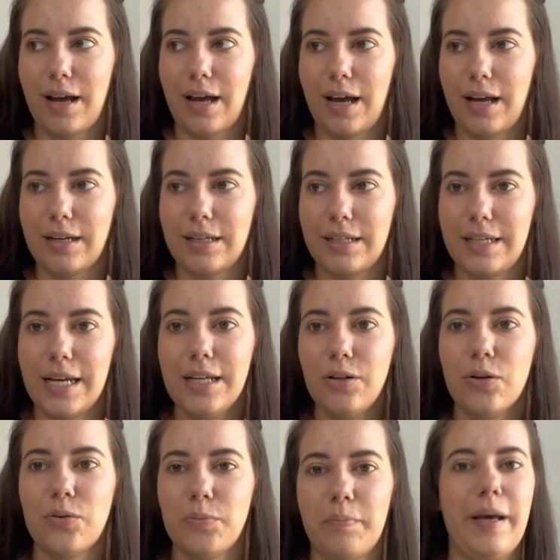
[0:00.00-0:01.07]
They
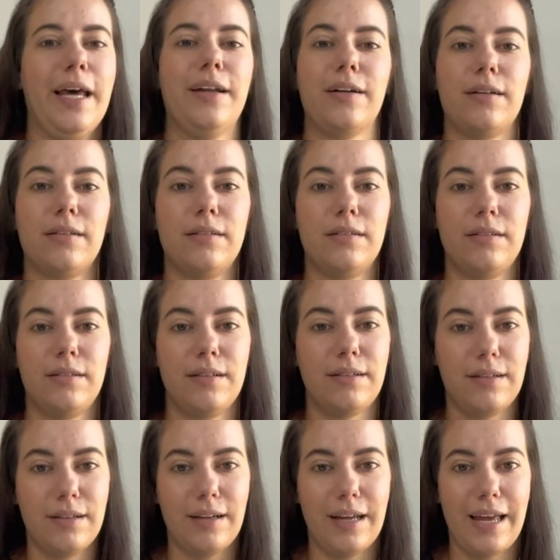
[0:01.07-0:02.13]
don't matter.
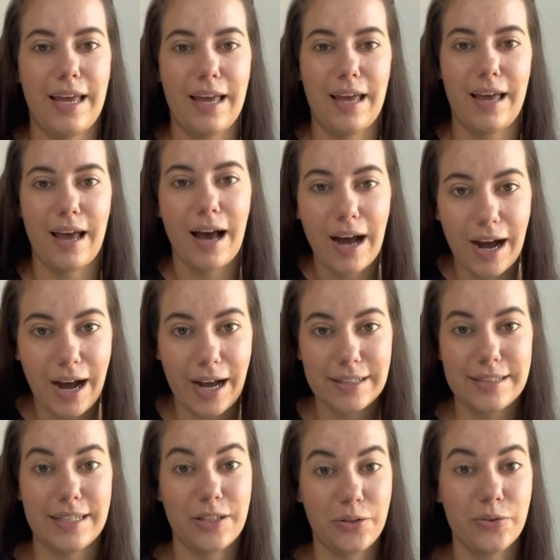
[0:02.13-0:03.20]
I
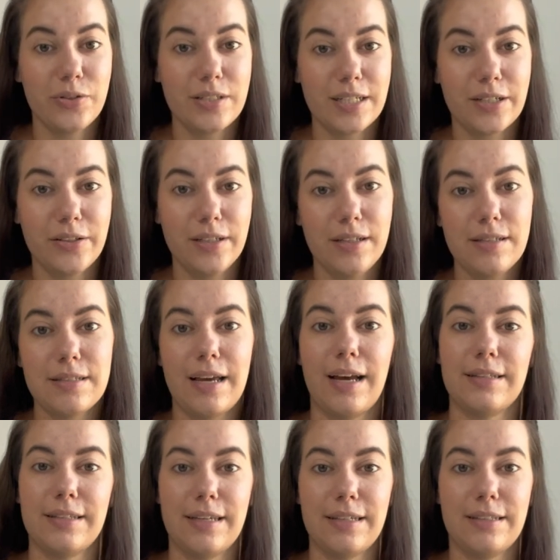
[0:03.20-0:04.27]
take you serious. I
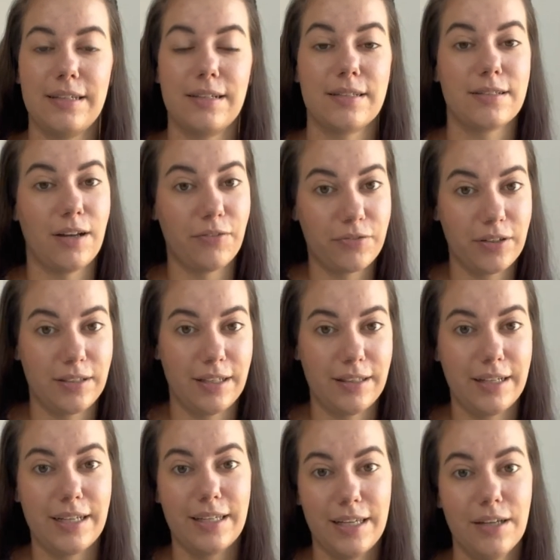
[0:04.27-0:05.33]
take the suffering that they
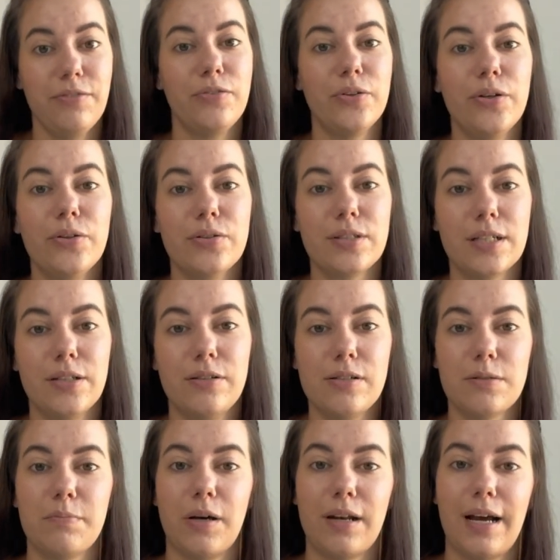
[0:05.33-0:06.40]
give to you serious,
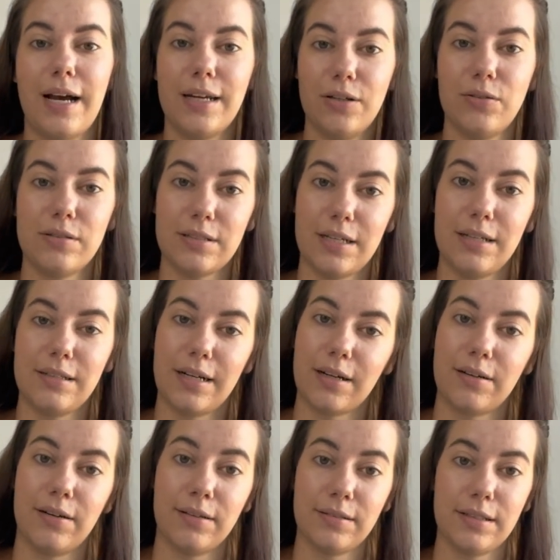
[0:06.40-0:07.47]
but I don't take their
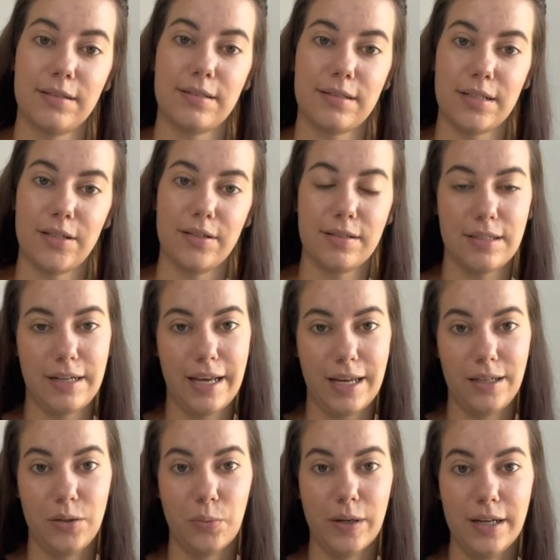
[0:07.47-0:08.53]
content serious in any
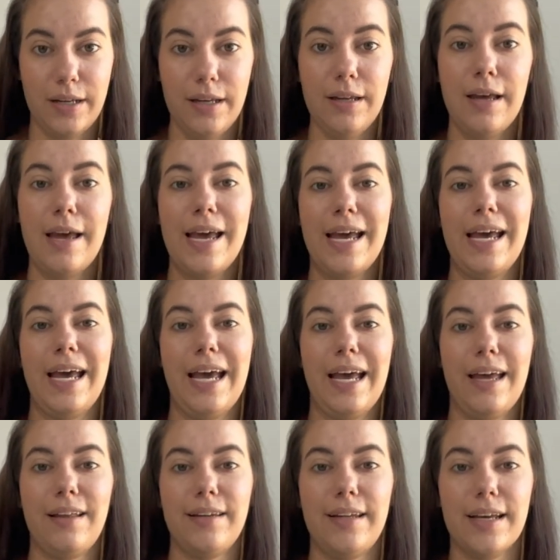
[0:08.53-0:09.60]
way.
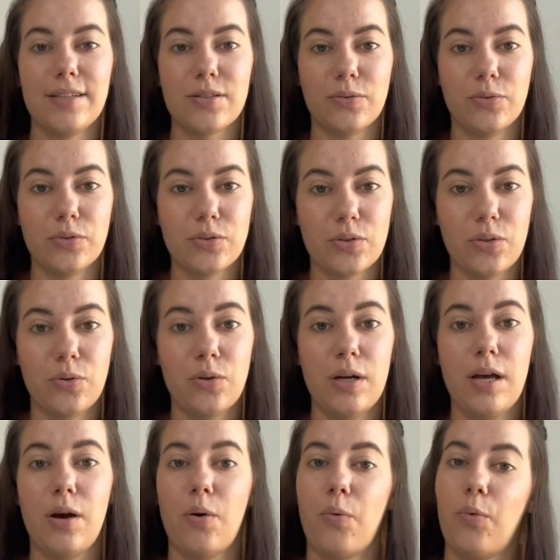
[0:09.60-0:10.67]
And that's also
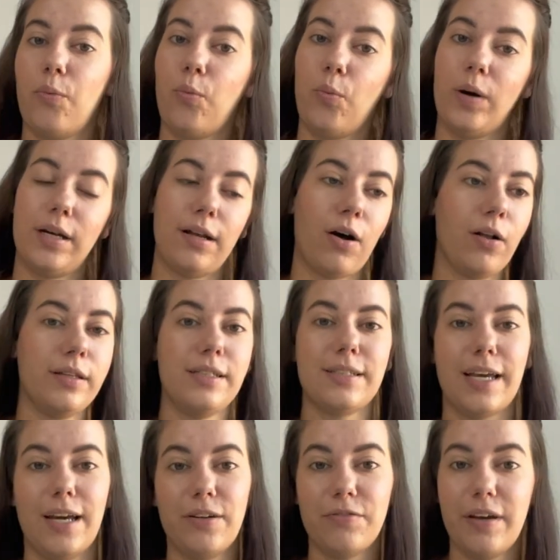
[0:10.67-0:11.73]
with all these
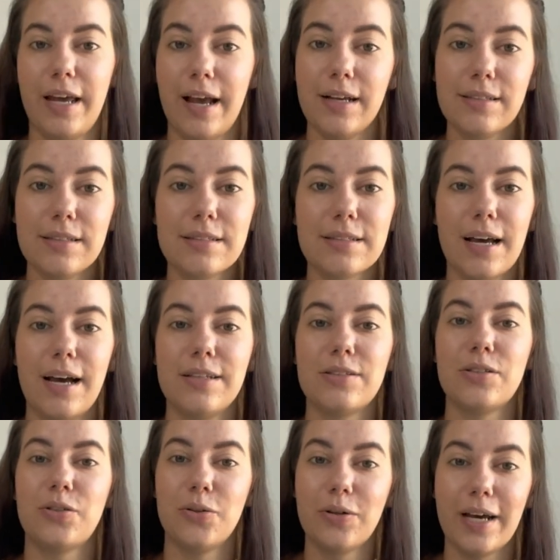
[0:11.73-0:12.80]
kind of exercises,
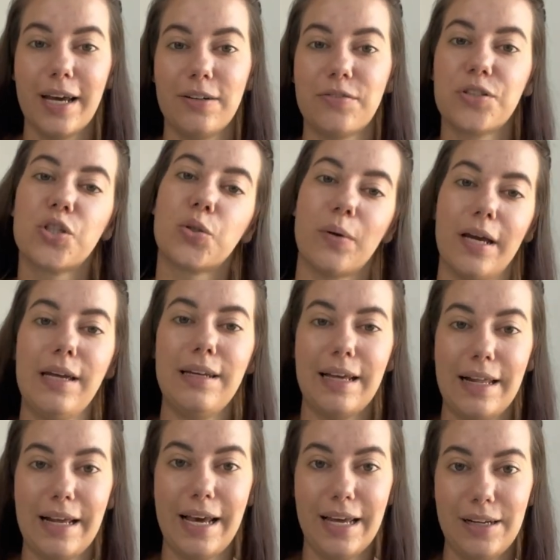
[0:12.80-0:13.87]
you kind of train that
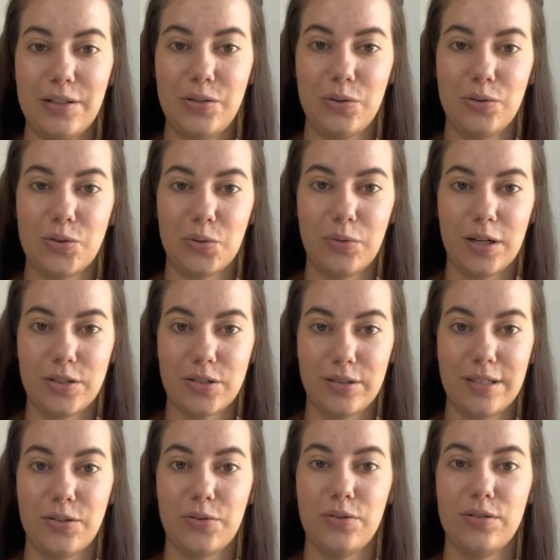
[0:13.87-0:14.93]
attitude towards your
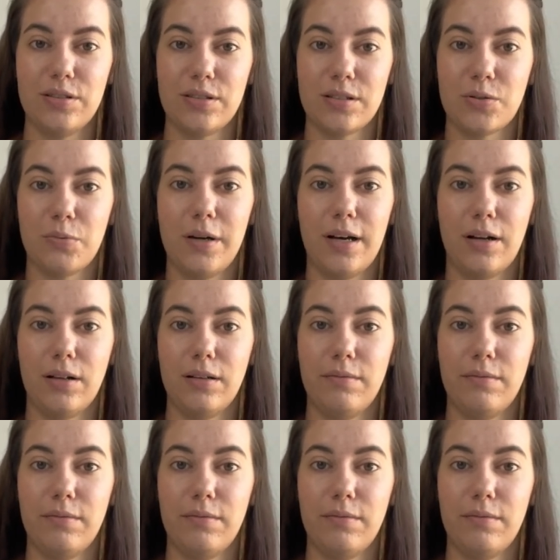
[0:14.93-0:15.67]
intrusions as well.